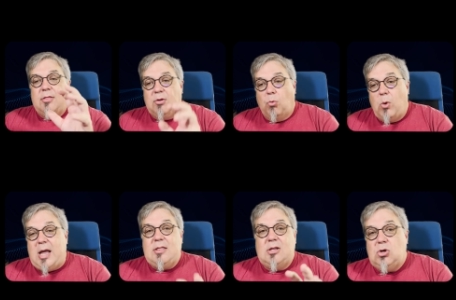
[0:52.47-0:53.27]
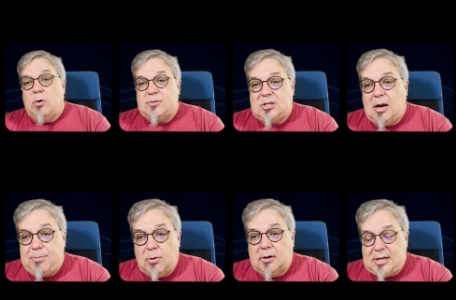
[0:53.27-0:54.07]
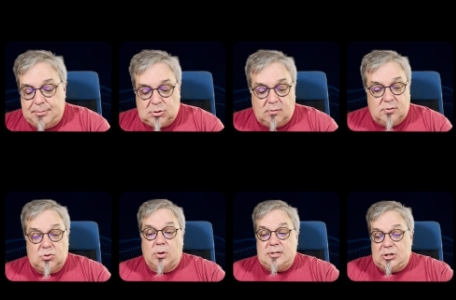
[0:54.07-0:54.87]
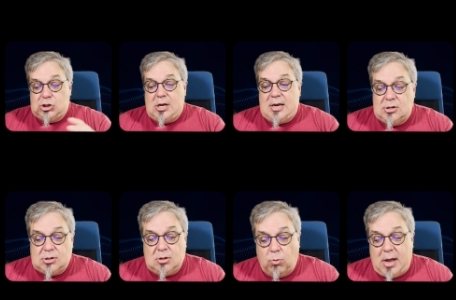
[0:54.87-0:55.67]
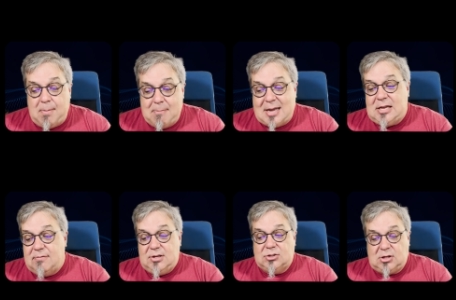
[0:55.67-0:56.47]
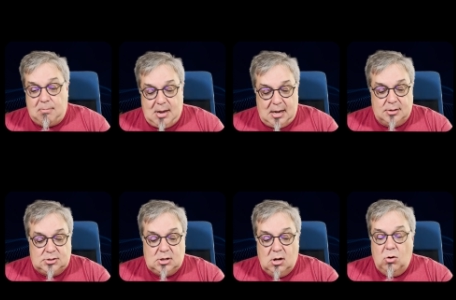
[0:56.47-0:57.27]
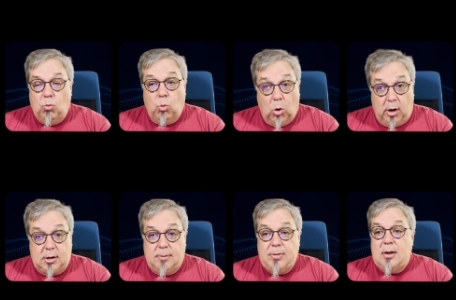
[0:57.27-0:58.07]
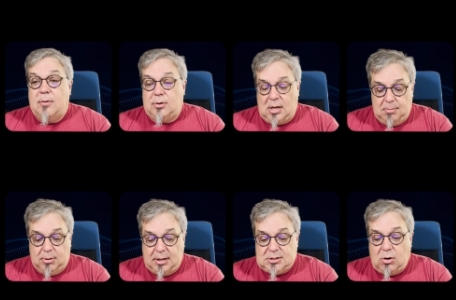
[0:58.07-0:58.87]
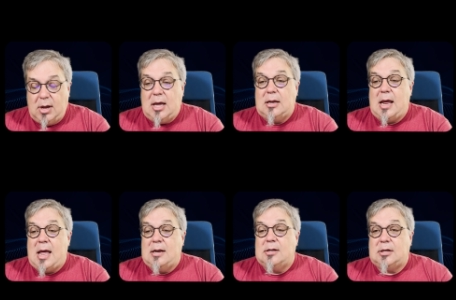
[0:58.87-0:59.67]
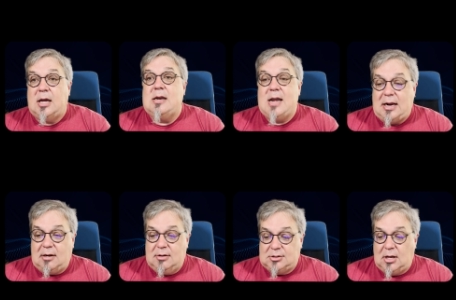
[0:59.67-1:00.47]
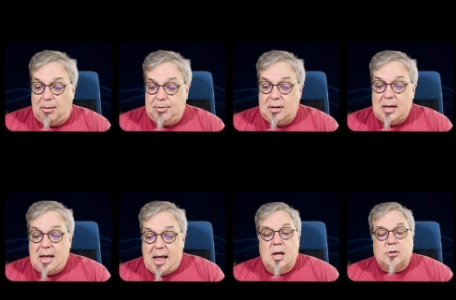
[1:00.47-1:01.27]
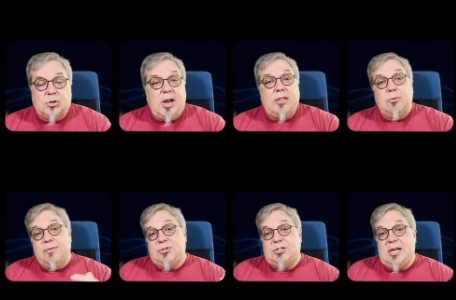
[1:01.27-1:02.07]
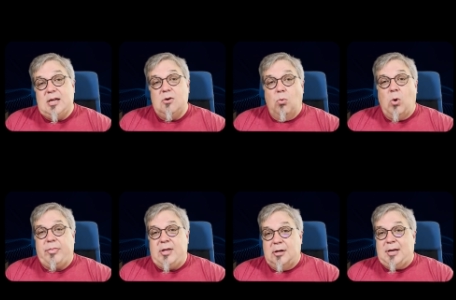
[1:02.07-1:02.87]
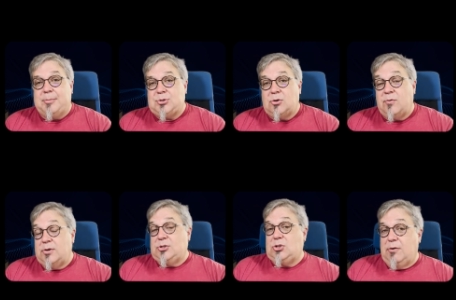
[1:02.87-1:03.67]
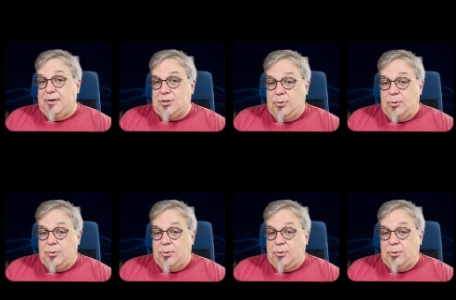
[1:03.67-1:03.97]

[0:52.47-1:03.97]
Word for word: The way that you have set up your LDAP server is going to change the way many of these commands work. Okay, but let's go ahead and connect this up. So now that we've seen what the LDAP server is serving